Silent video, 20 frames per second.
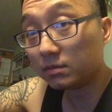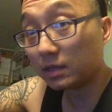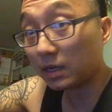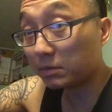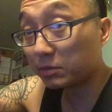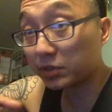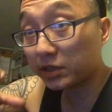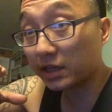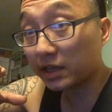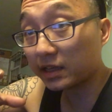
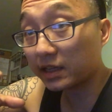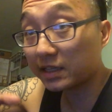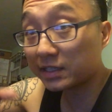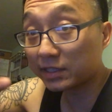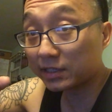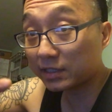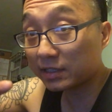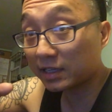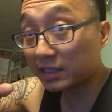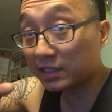I'm just saying
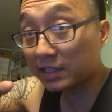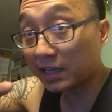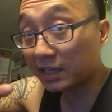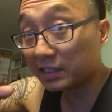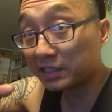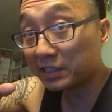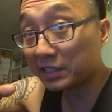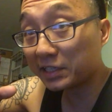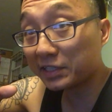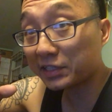that's that's not
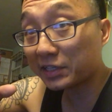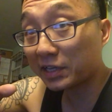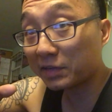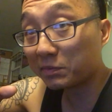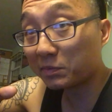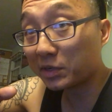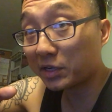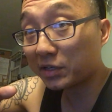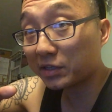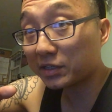a diss on
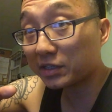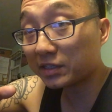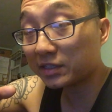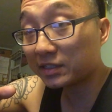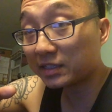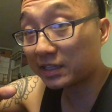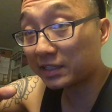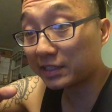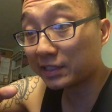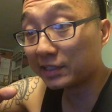America.
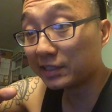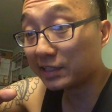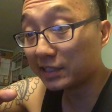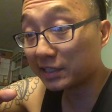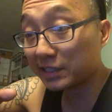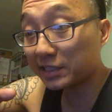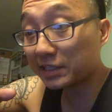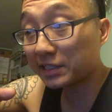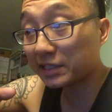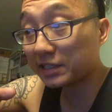That's a
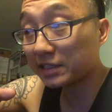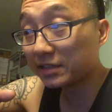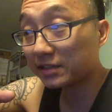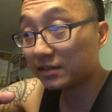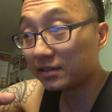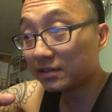diss.